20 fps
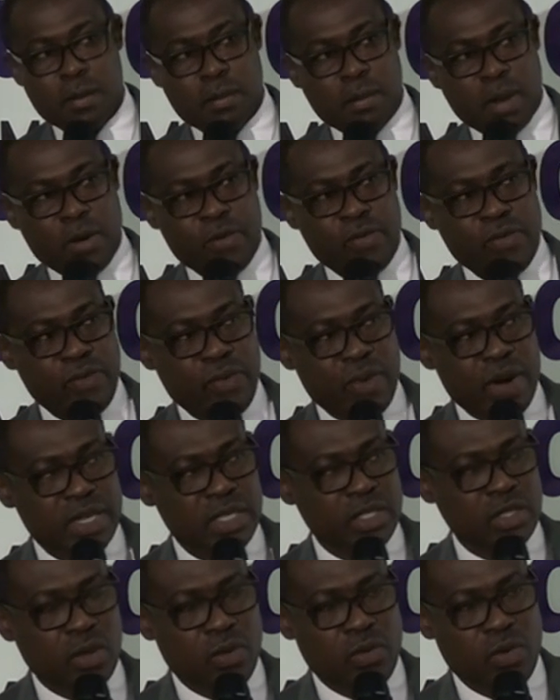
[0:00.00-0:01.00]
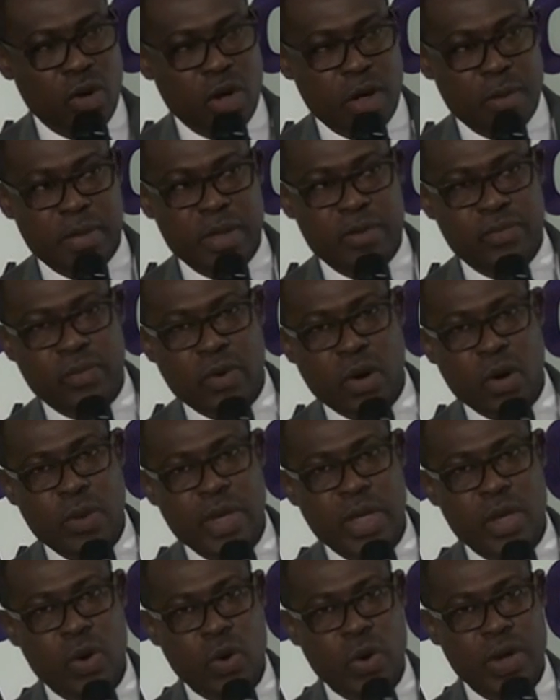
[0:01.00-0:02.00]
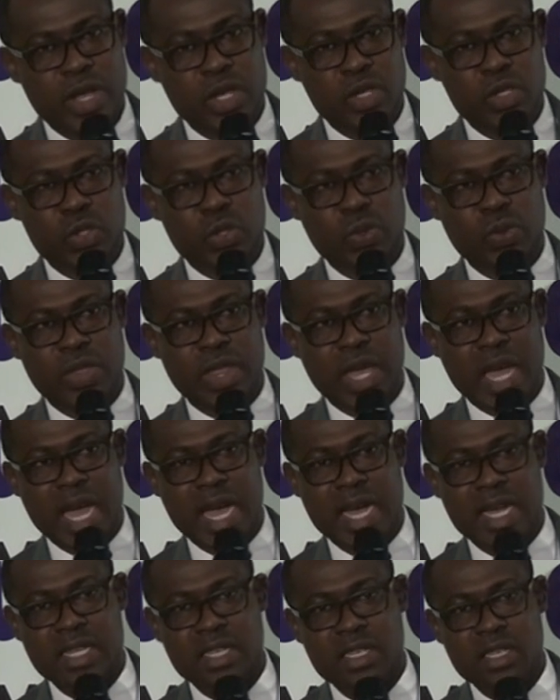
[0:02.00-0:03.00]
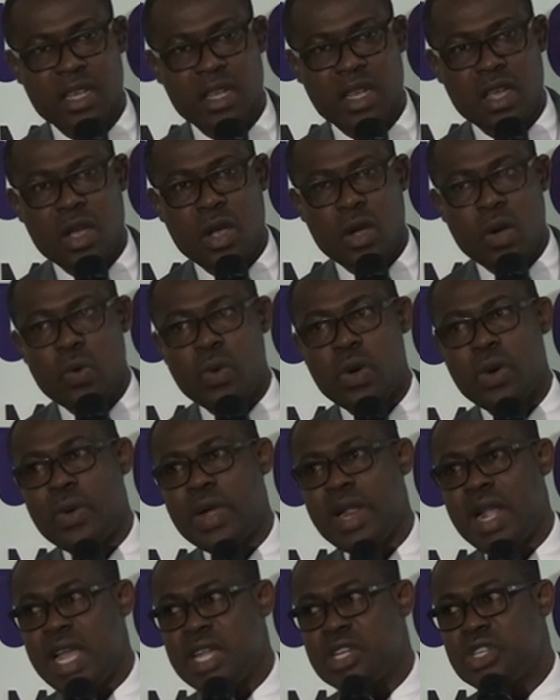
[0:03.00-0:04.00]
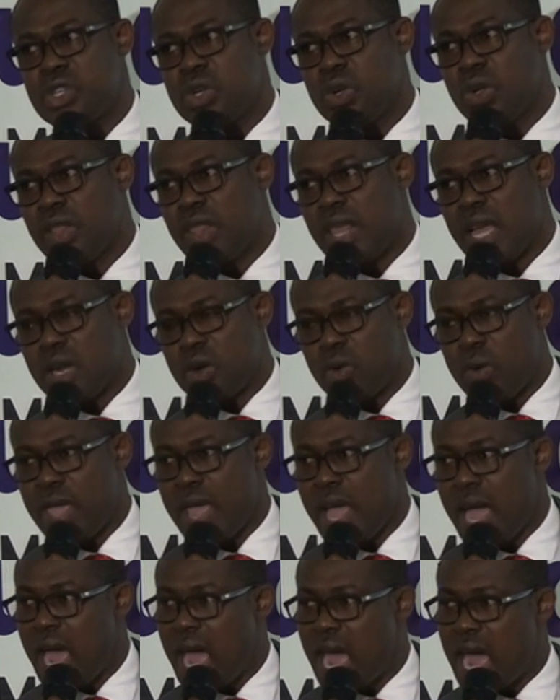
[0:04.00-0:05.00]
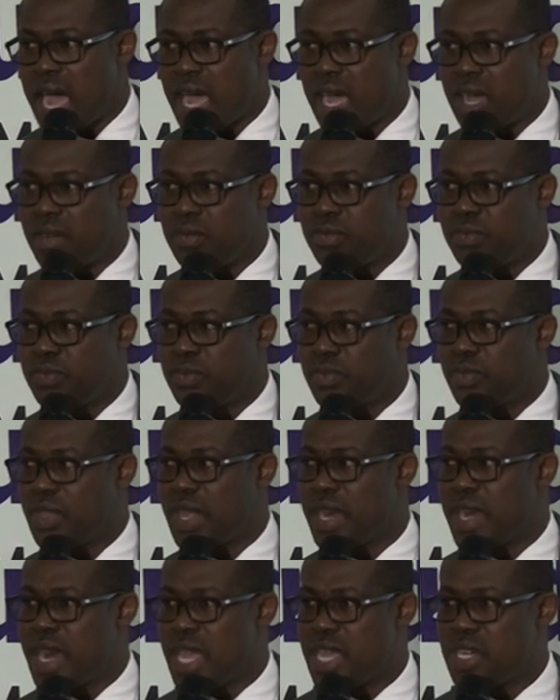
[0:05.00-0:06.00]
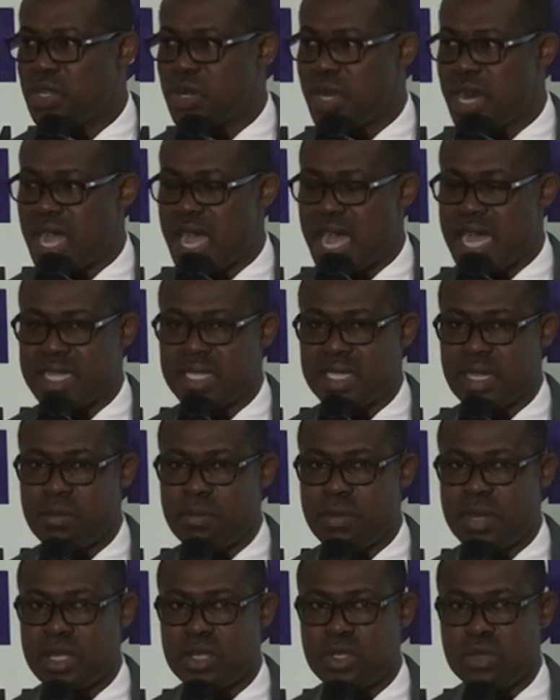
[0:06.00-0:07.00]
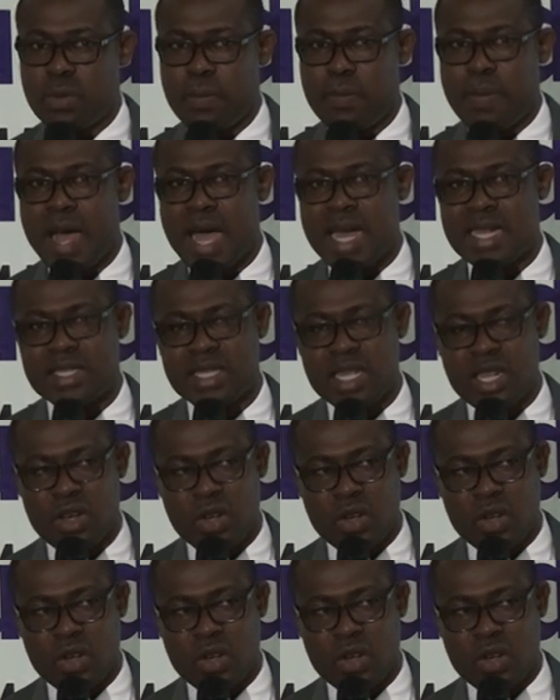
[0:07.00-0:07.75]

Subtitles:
But first of all, before we go into that, we will ensure that we have the National Assembly to pass a